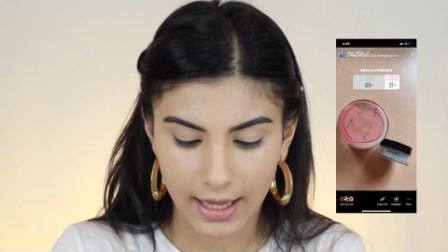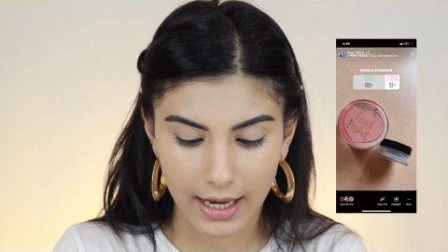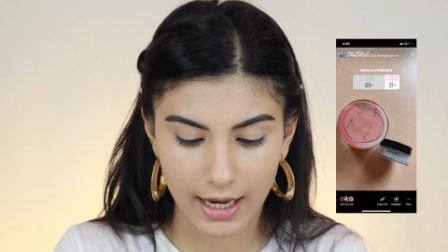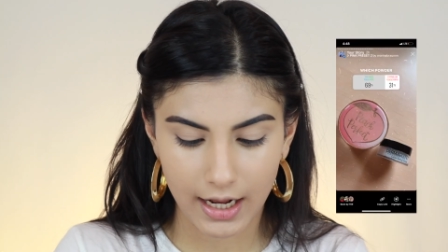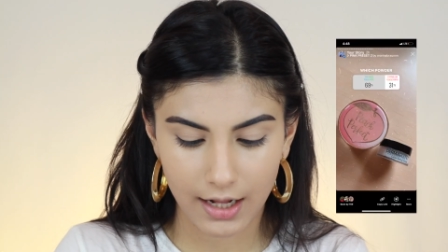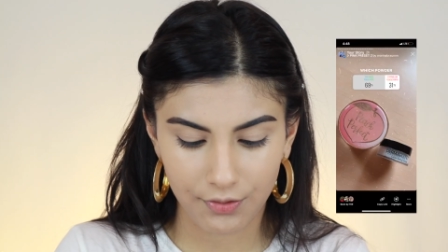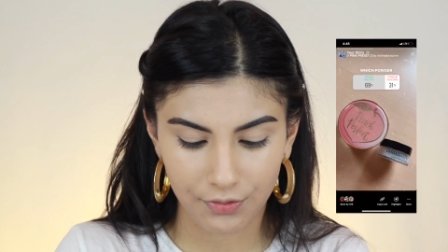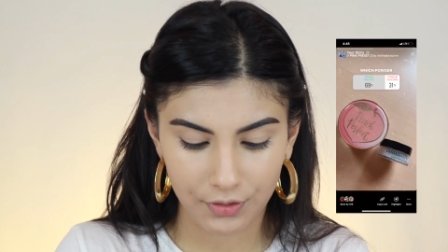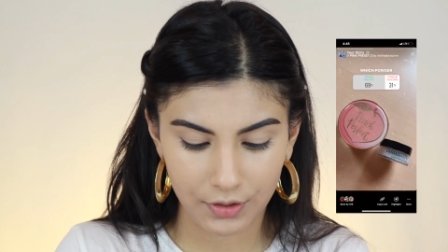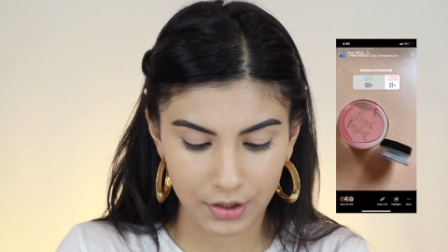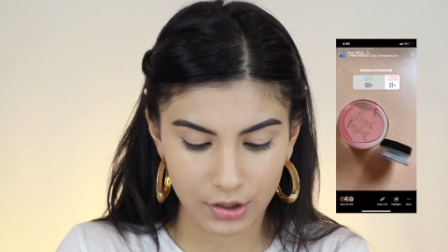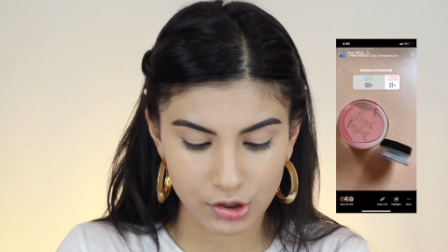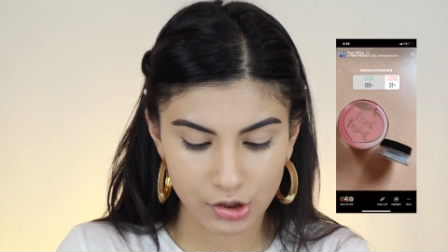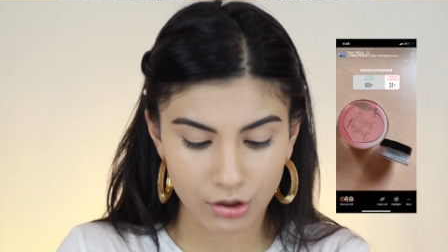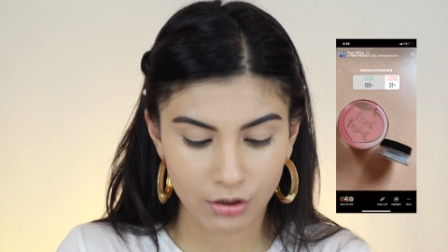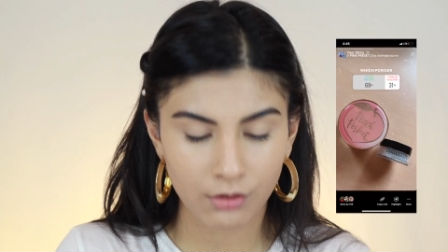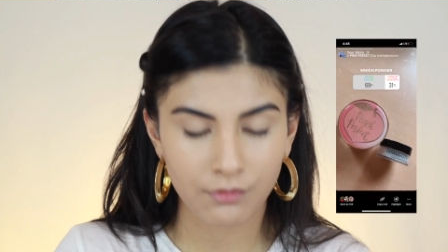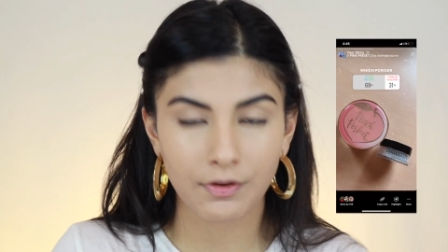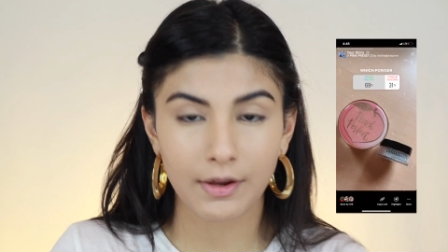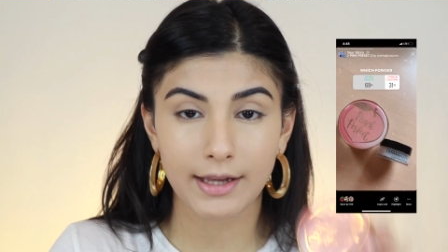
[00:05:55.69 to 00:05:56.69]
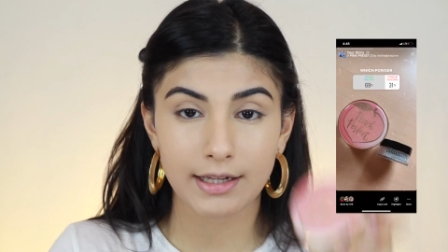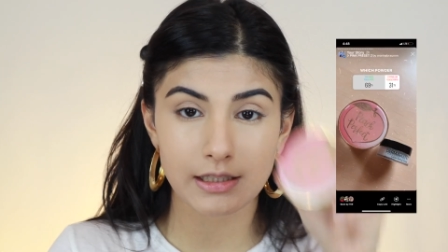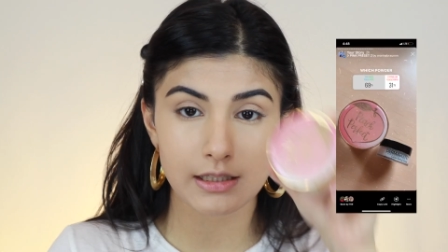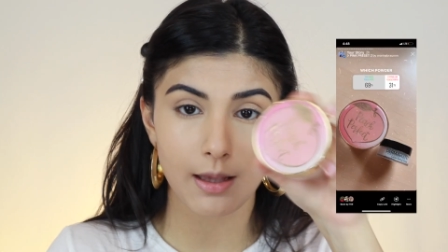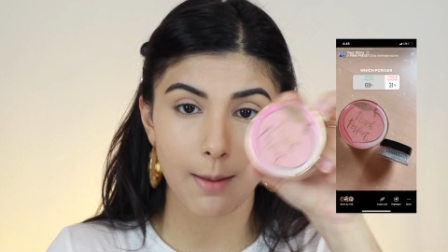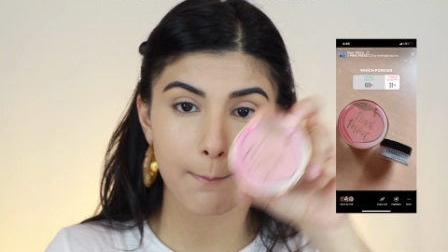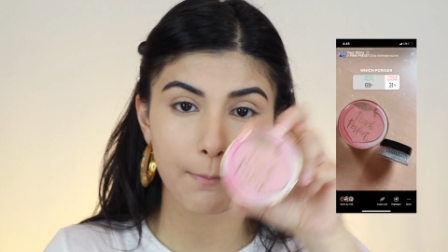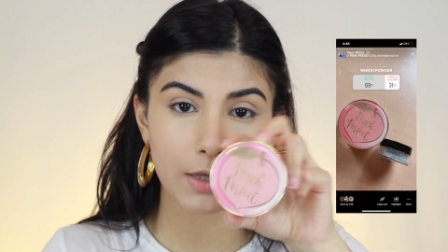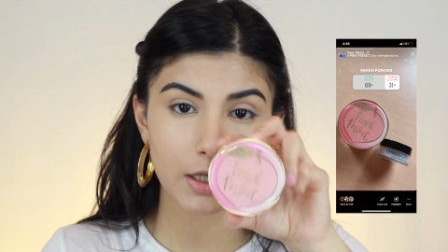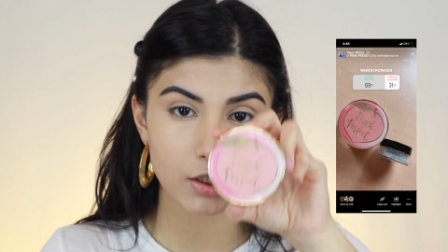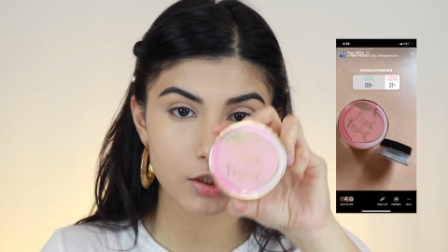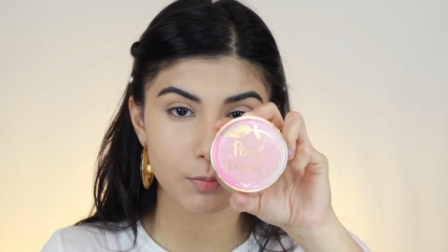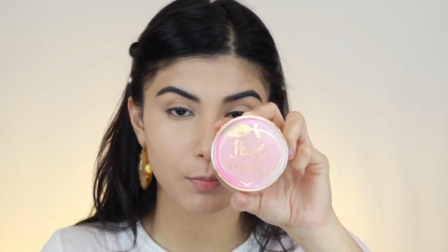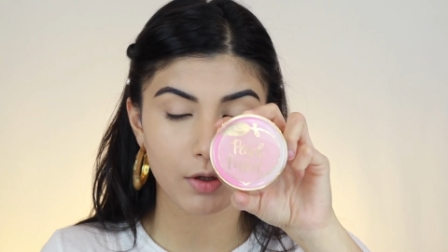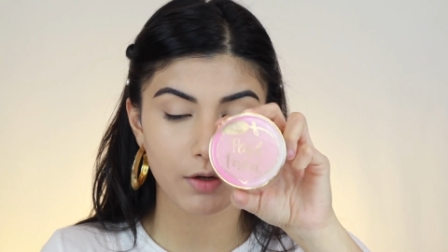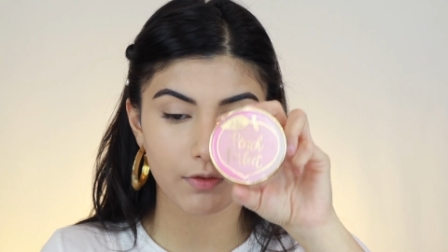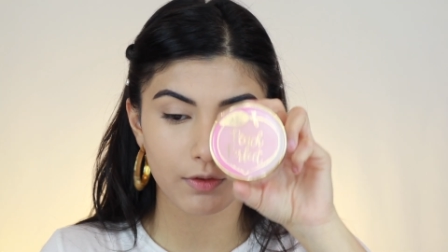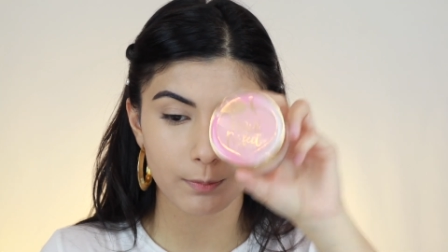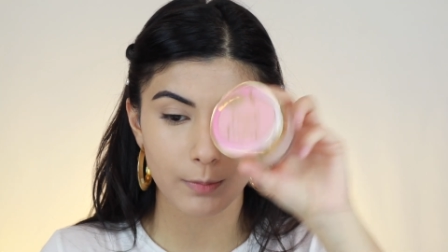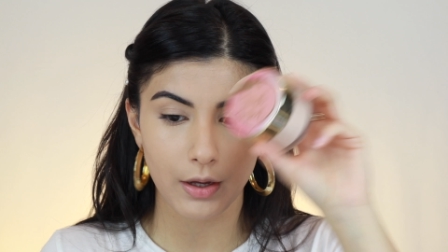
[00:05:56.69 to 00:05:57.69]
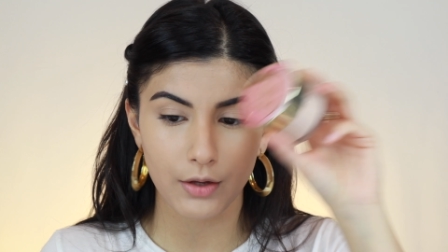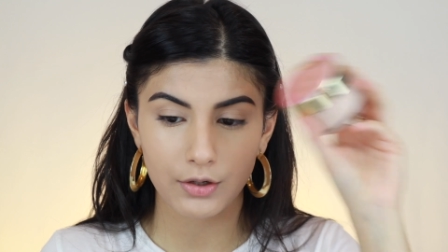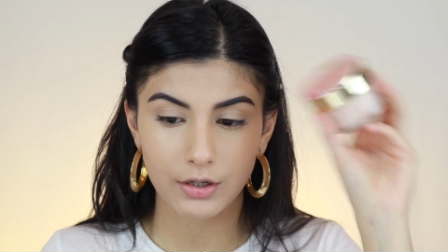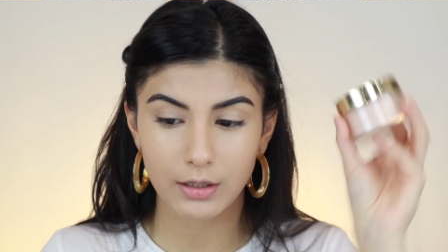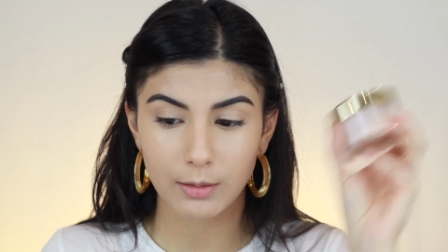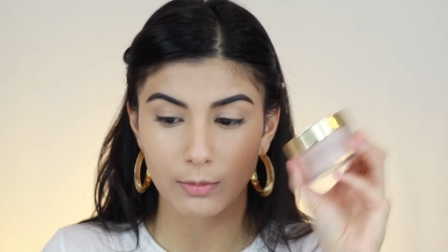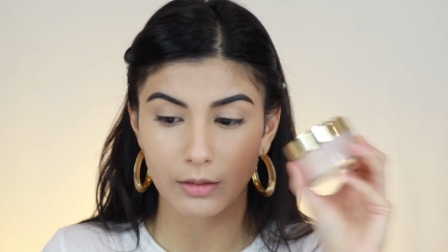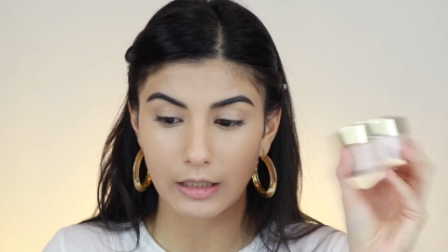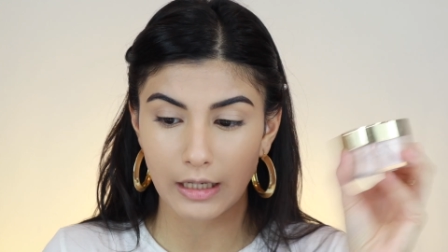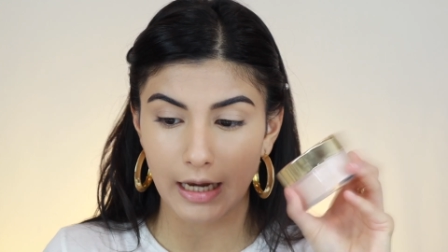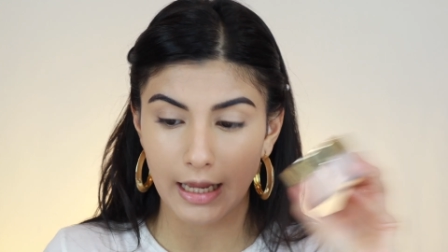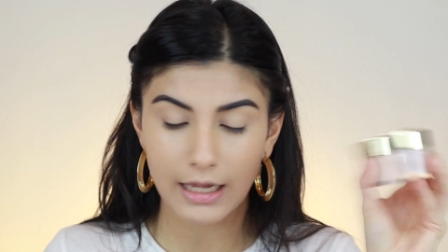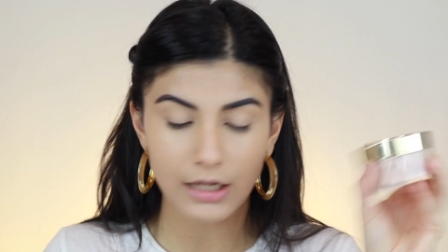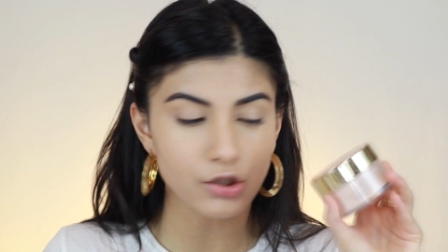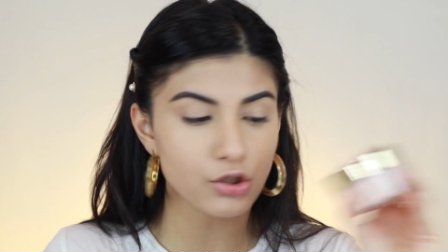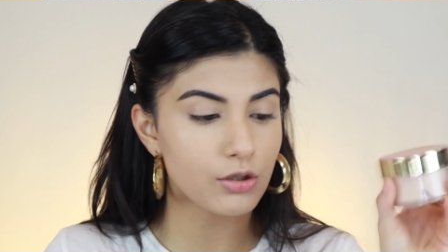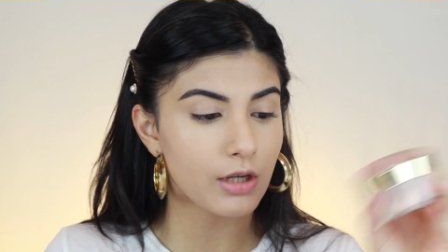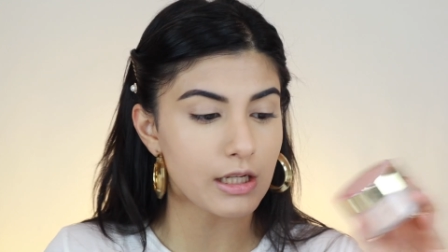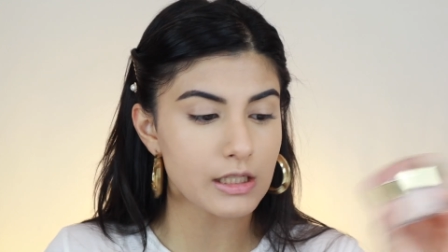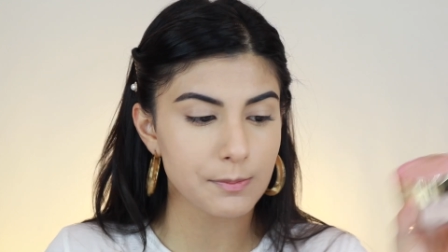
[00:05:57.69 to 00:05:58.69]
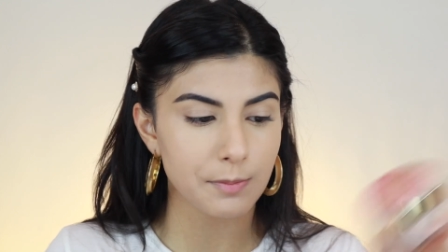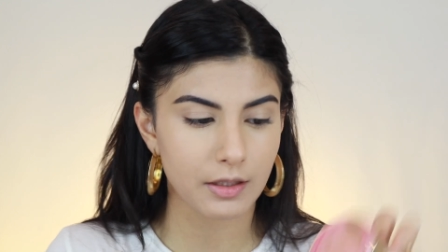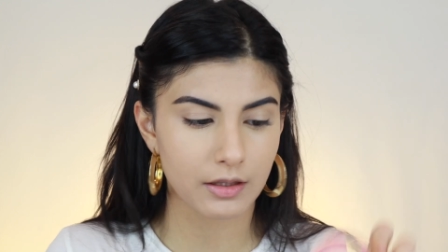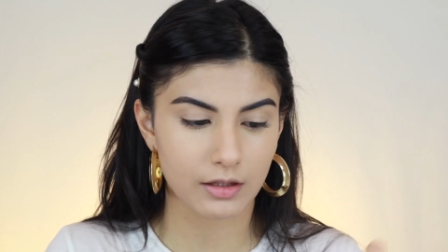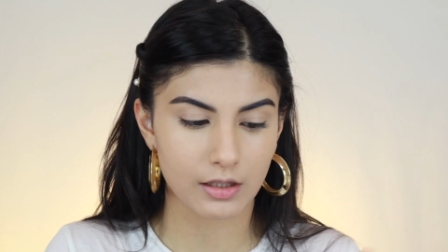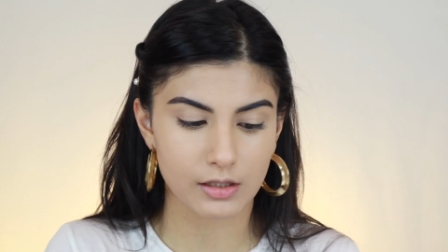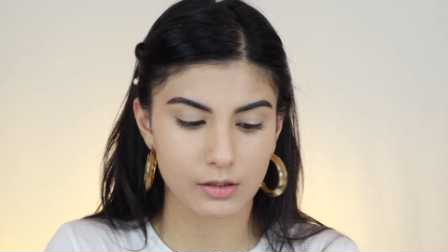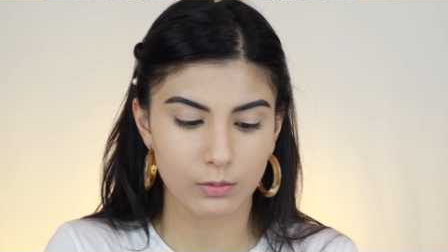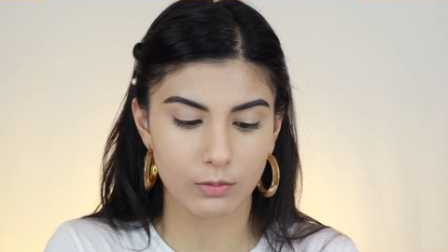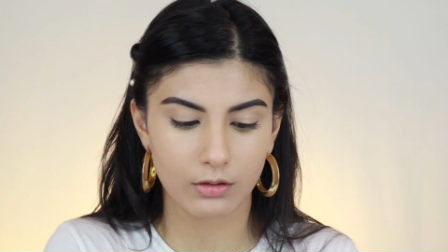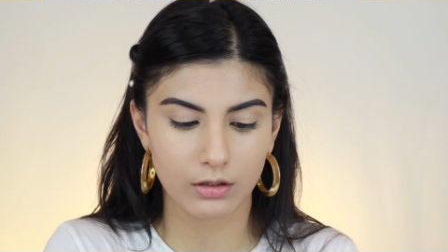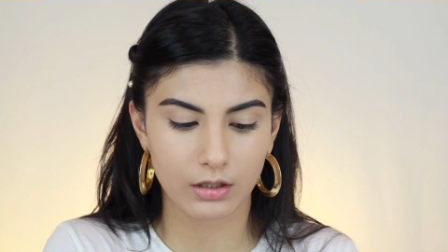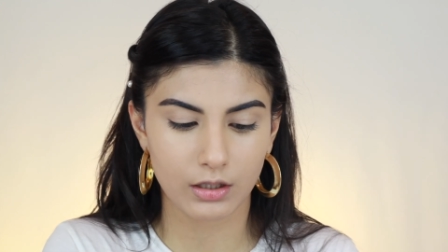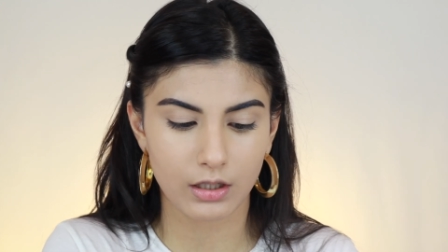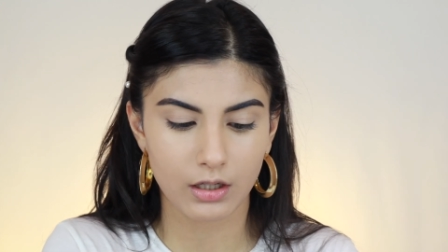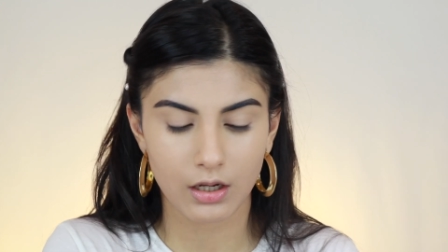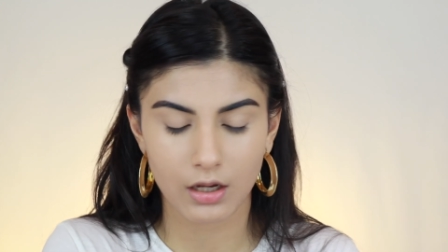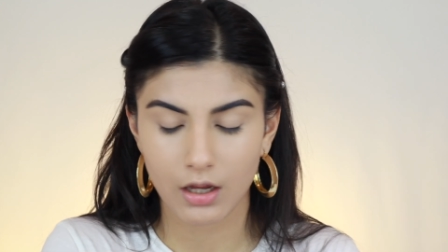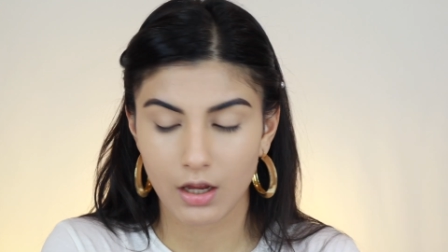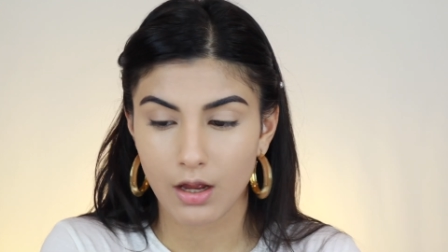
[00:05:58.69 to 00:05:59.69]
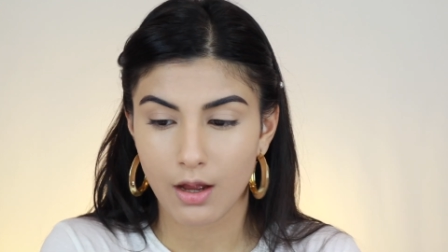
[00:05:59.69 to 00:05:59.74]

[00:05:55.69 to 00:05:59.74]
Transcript: and the Too Faced Peach Perfect powder, and I'm glad you guys picked this one